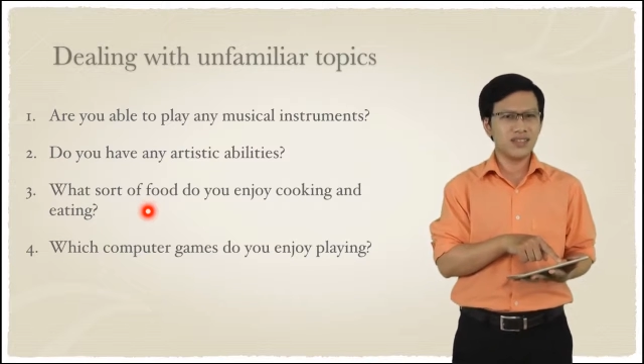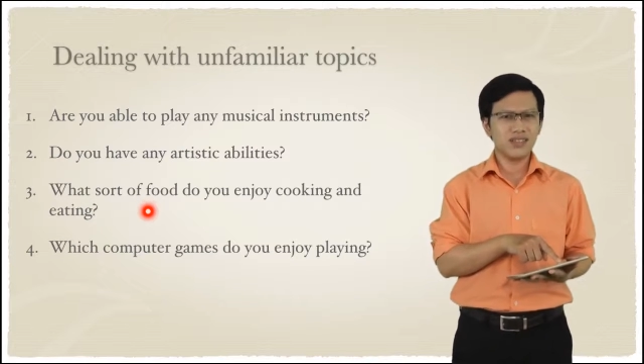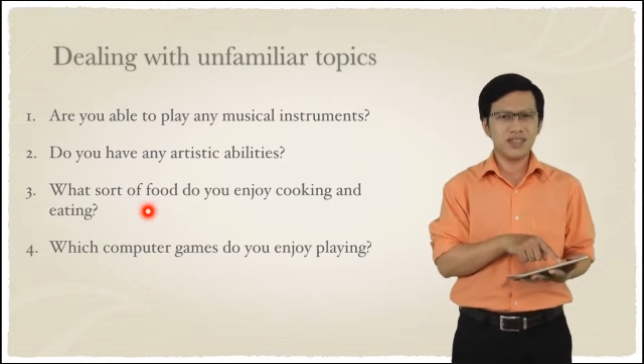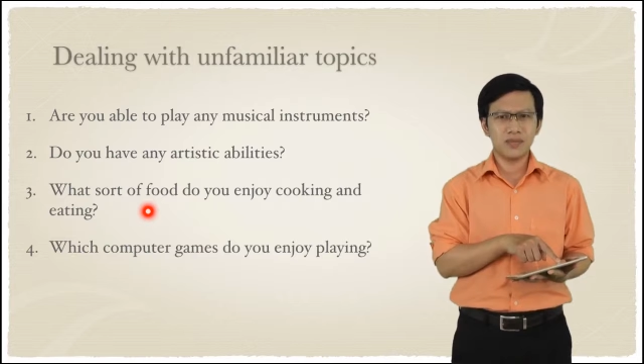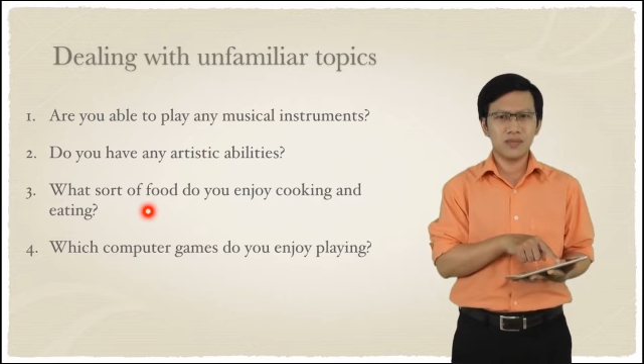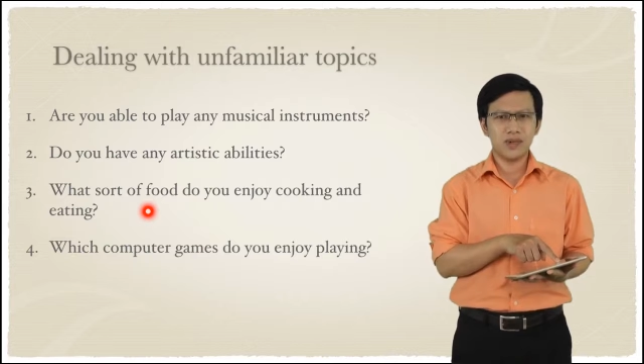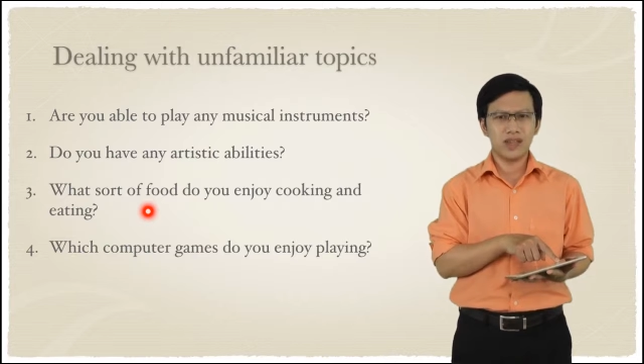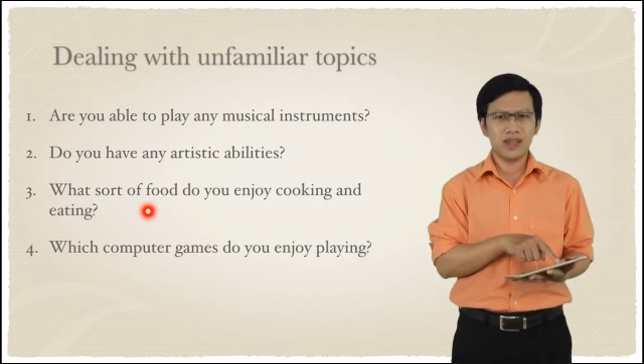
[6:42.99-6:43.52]

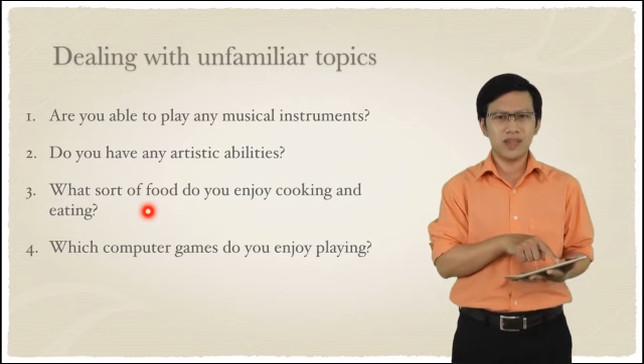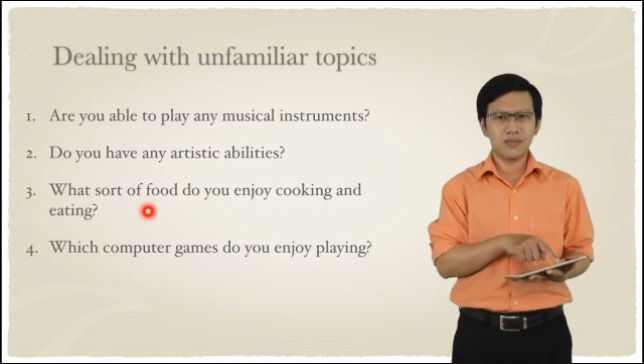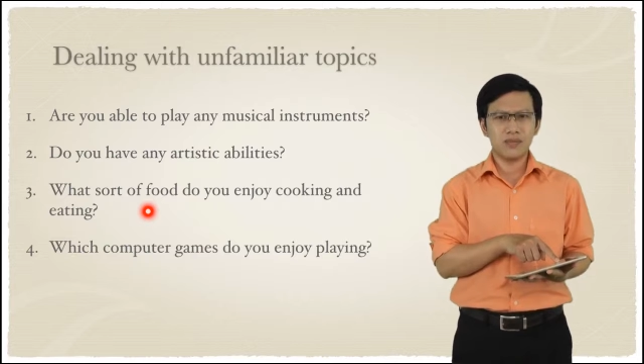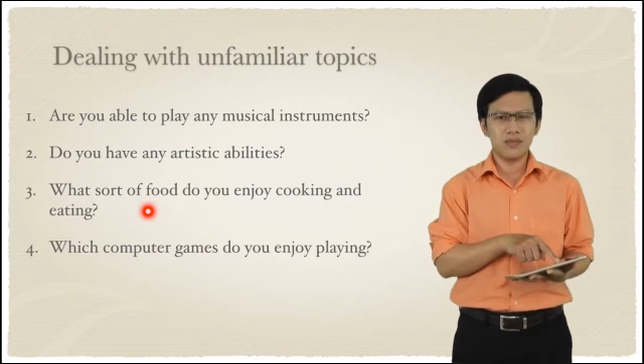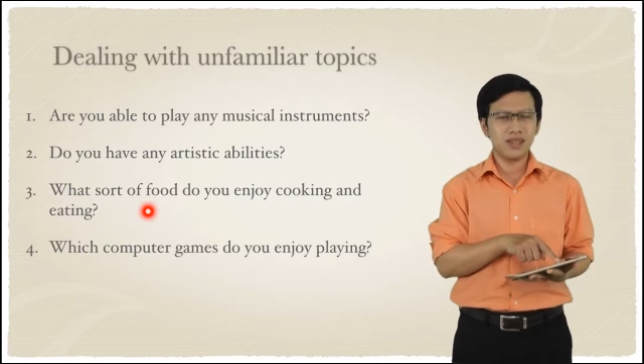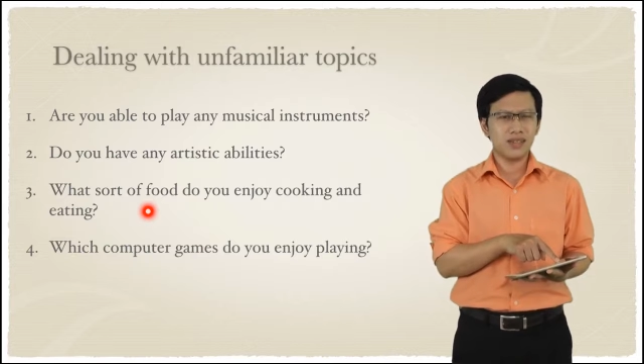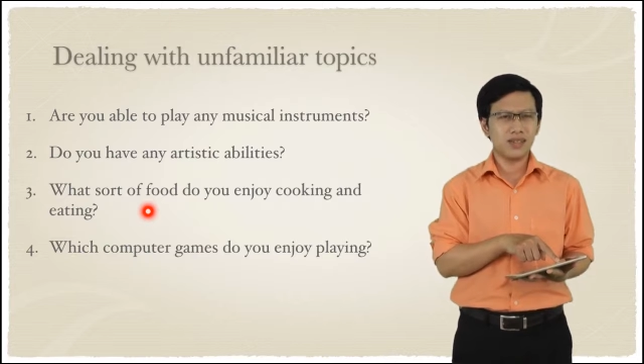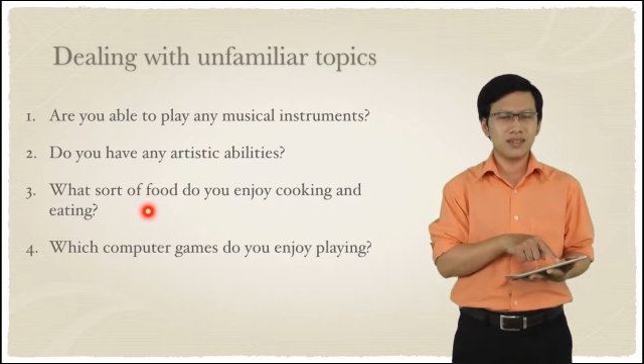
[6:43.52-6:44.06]
think about that. I
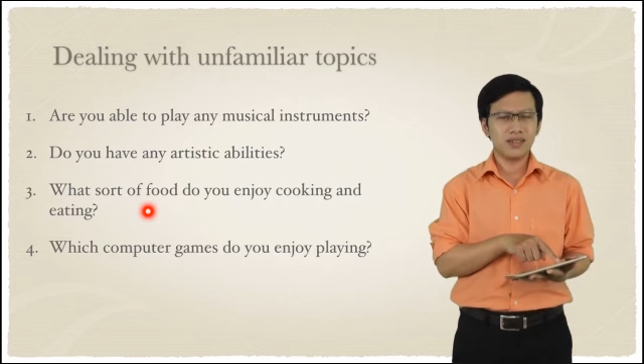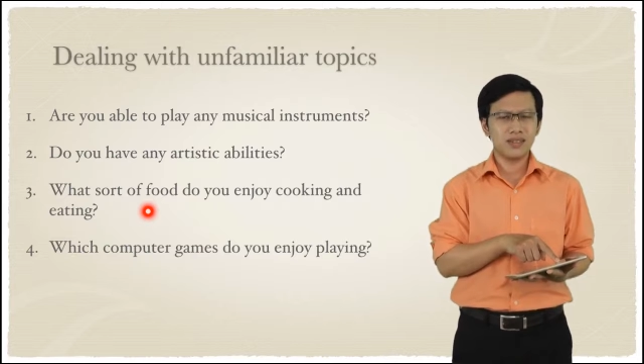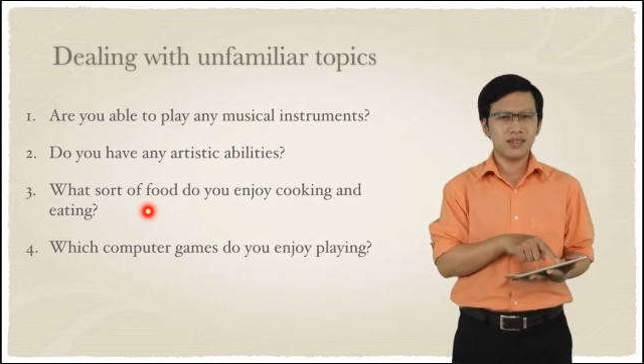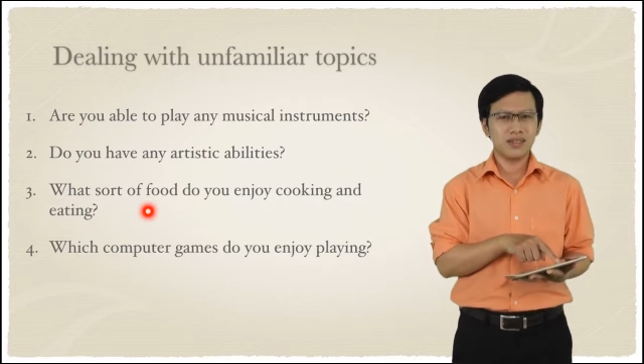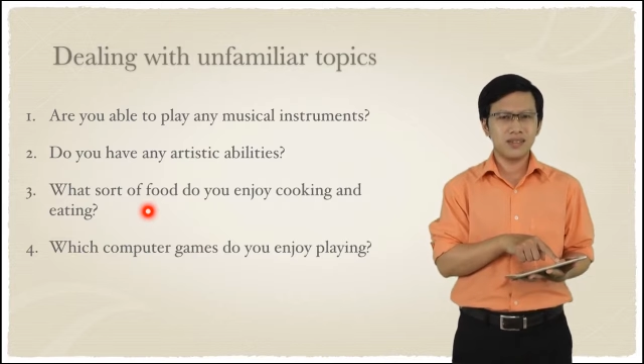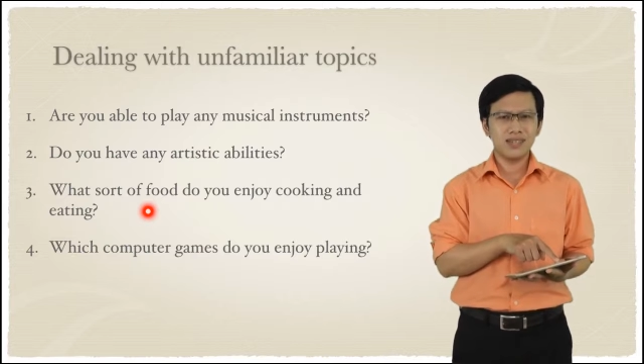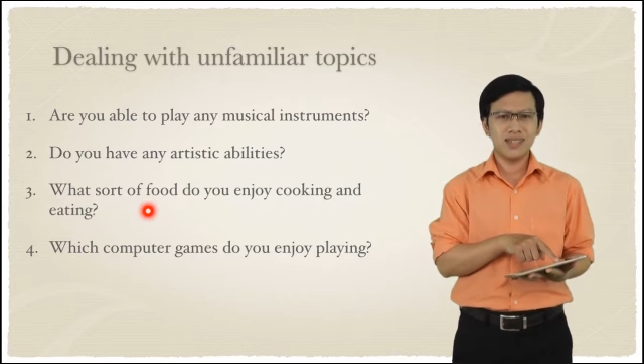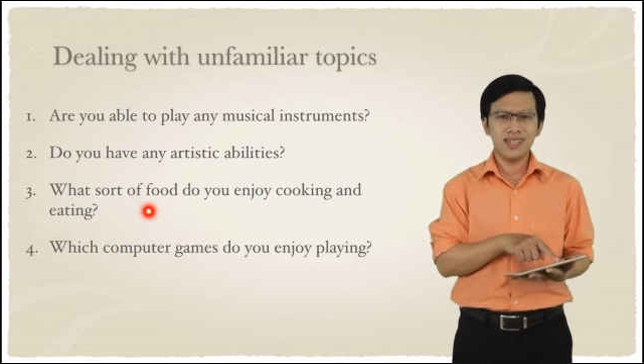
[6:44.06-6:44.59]
mean,
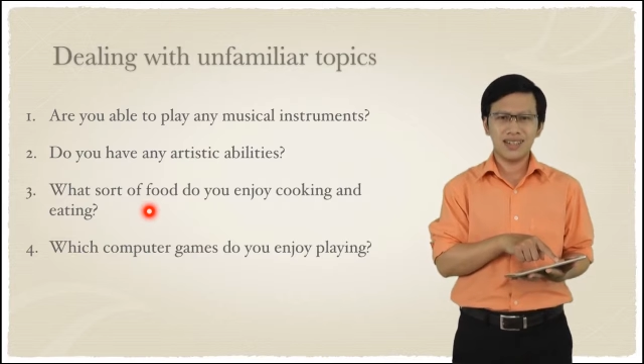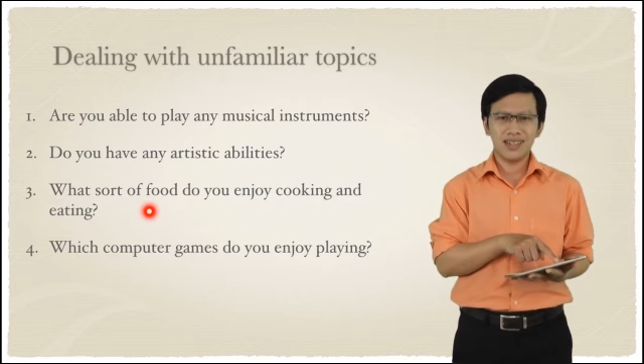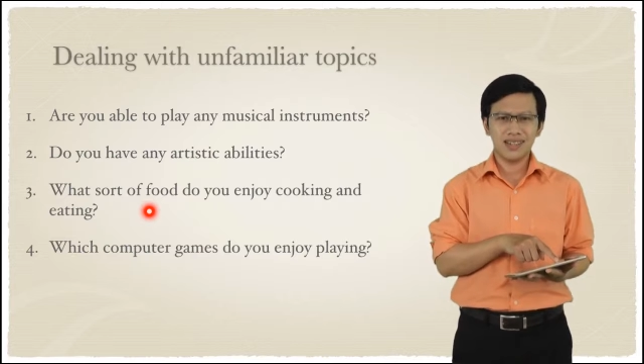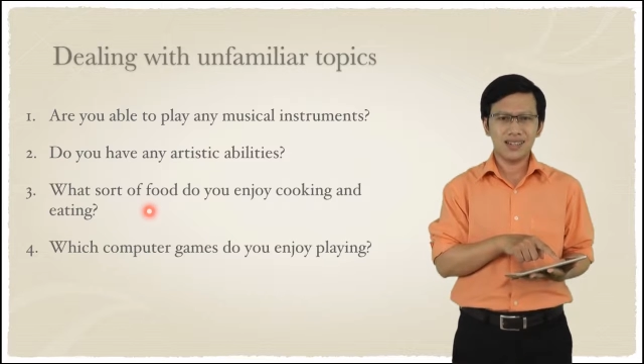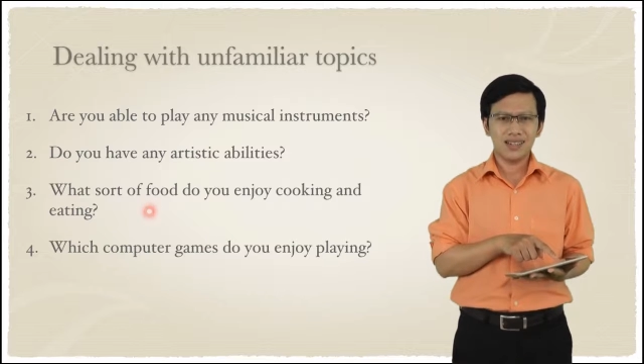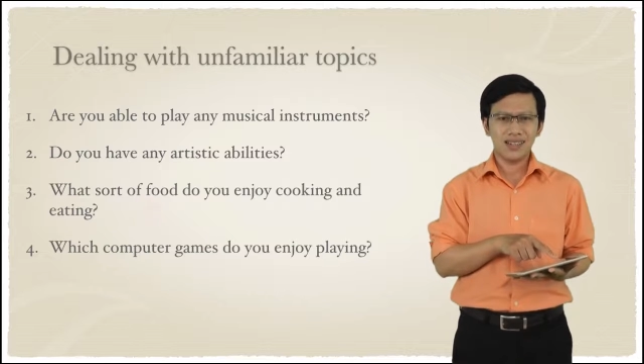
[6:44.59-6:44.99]
yeah.